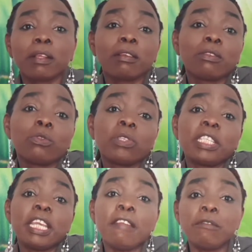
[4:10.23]
to
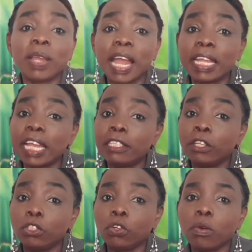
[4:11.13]
see if you can get
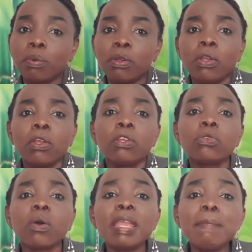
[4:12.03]
a job.
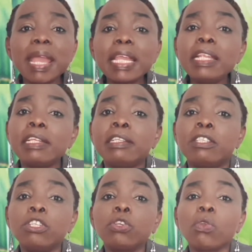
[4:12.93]
So in making the
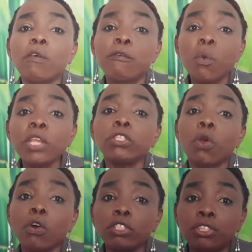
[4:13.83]
decision of which
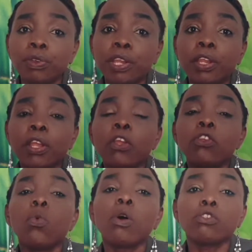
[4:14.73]
country
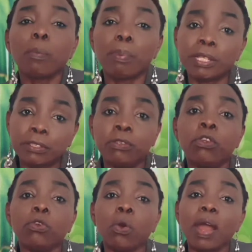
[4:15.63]
you want to pursue
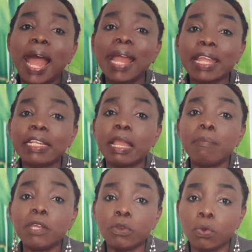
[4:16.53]
your
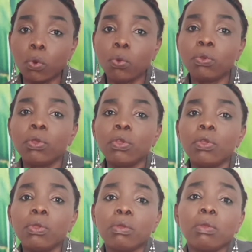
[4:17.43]
academic goal,
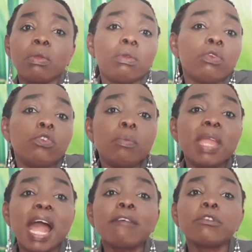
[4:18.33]
you may
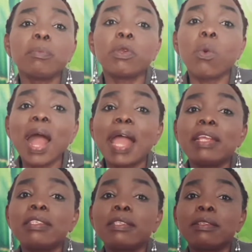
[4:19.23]
have to be
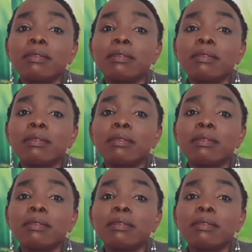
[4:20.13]
wise